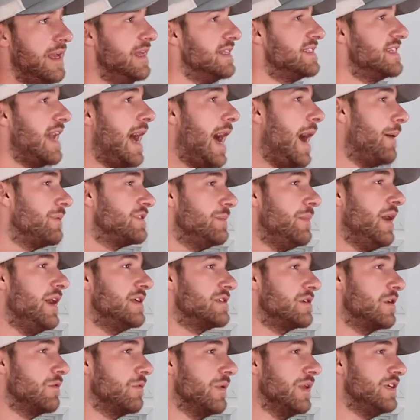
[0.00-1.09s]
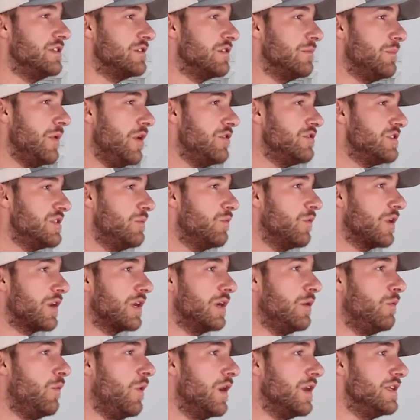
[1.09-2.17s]
To optimize our range of motion, we're
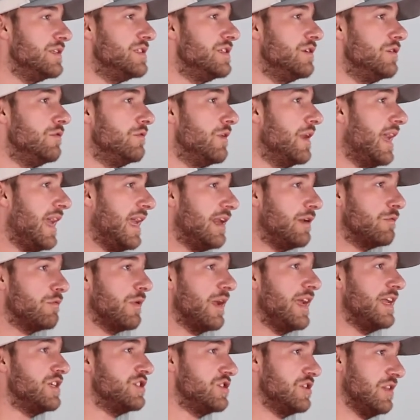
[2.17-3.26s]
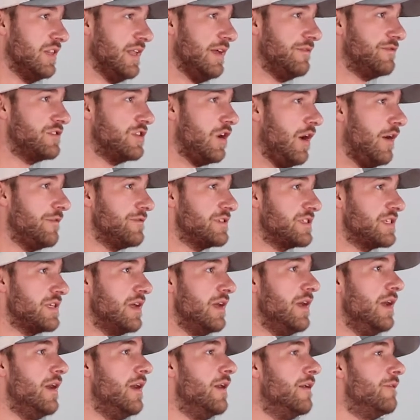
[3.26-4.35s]
gonna wanna do in-range liftoffs,
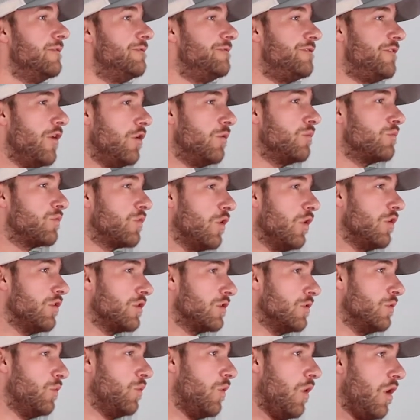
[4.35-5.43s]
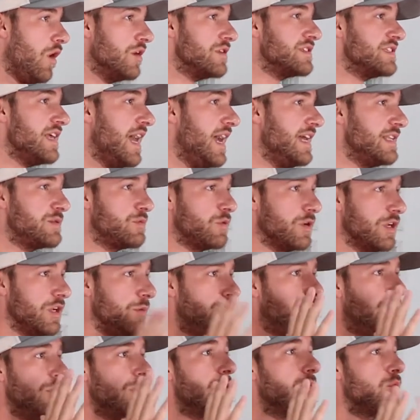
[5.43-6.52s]
foam roller wall slides where you
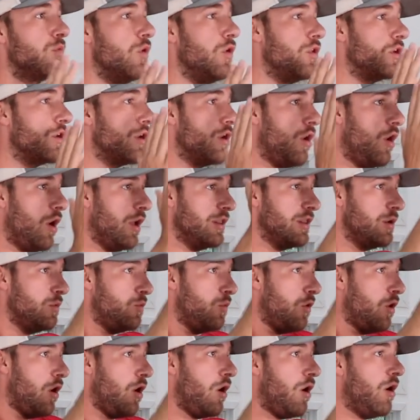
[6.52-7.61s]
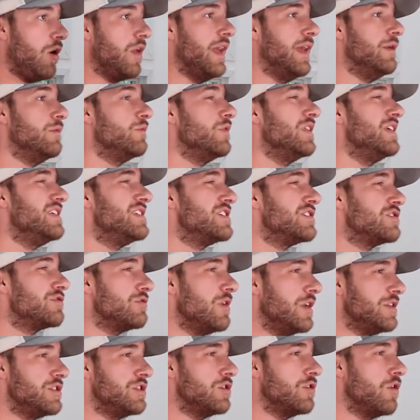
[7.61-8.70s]
put a roller on the wall and really
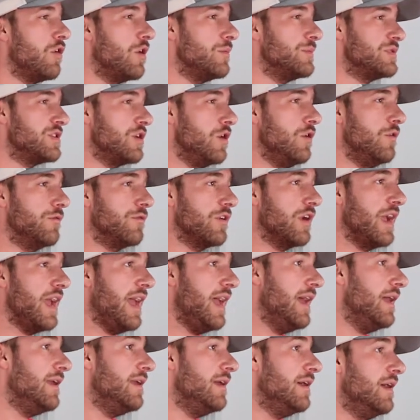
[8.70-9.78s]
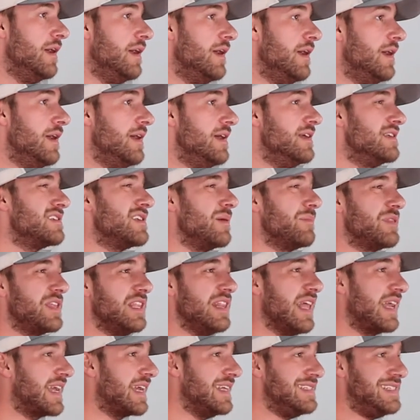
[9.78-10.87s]
stretch your arms overhead. Something
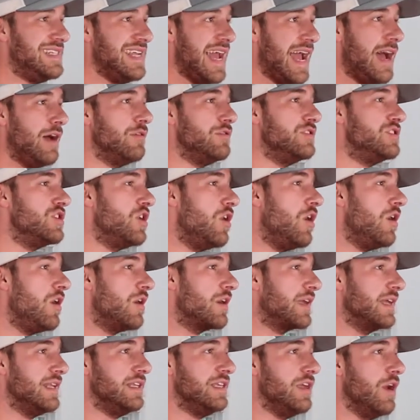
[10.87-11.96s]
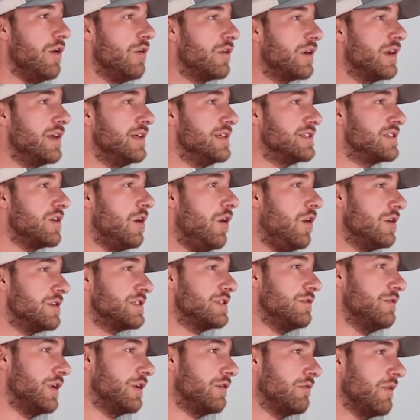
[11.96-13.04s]
like a down dog in yoga is
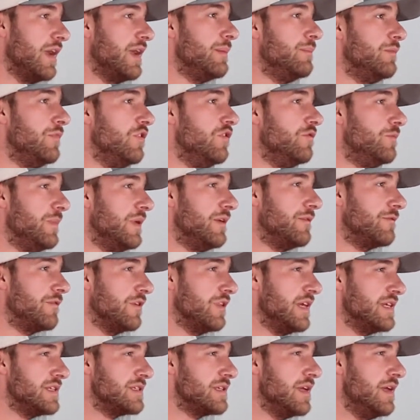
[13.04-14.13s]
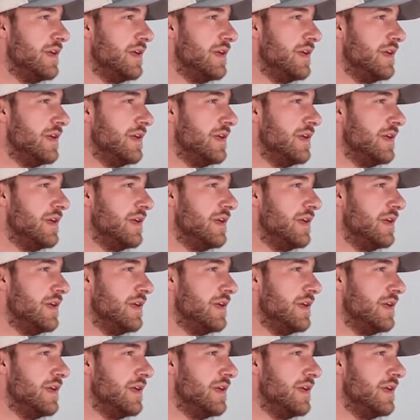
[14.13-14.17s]
also a great movement for this.